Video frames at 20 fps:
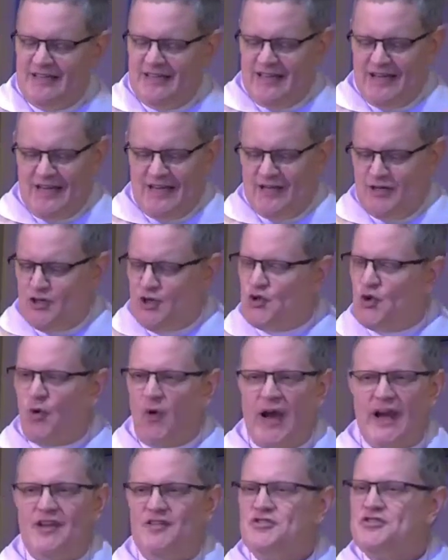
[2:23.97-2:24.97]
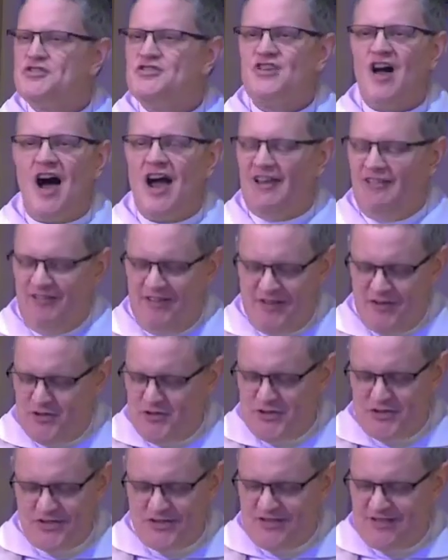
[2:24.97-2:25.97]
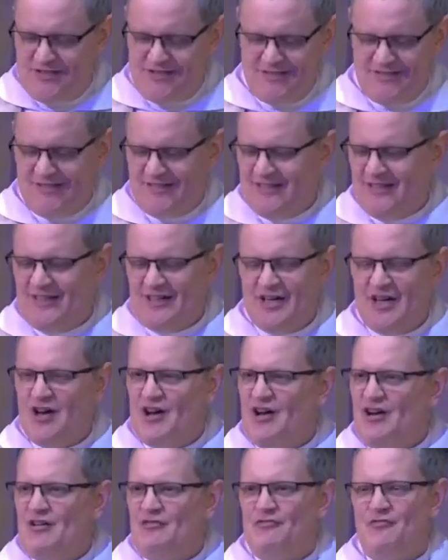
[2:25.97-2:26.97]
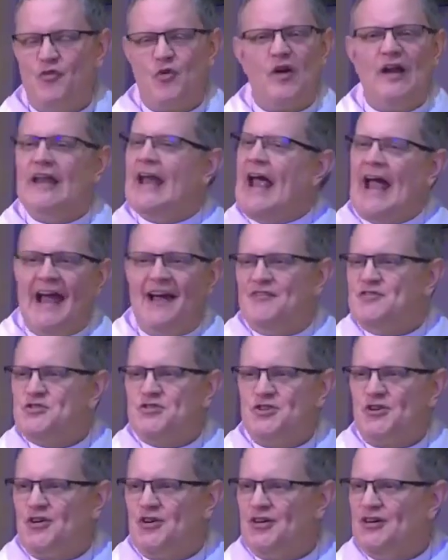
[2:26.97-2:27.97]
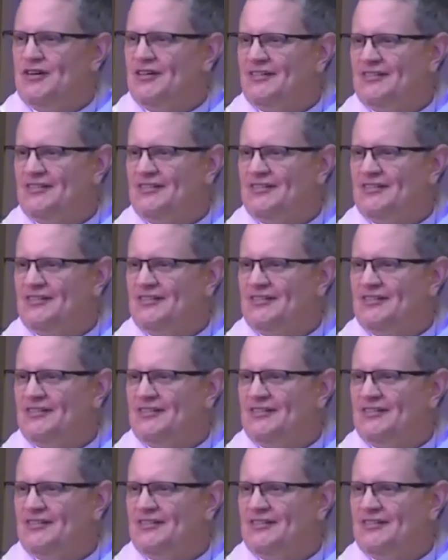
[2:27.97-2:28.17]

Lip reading: in great silence for an answer.